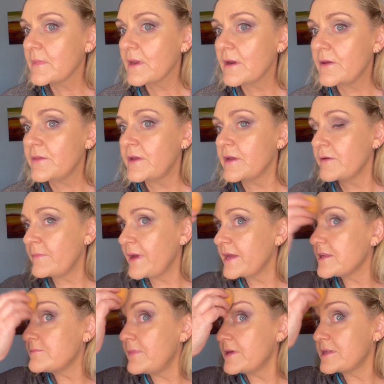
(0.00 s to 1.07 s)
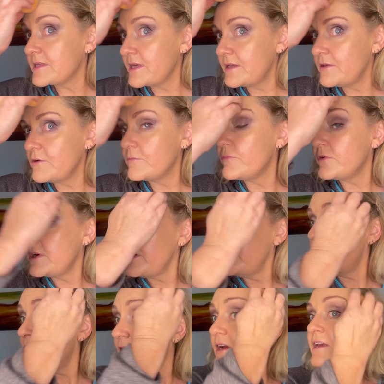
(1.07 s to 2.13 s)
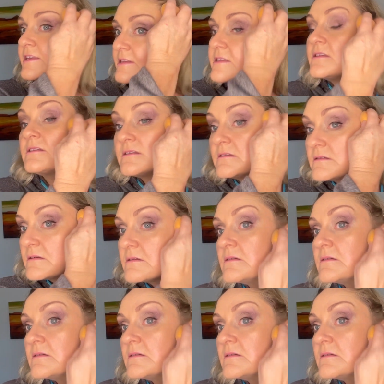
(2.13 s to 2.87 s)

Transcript: I think it makes my skin look pretty nice.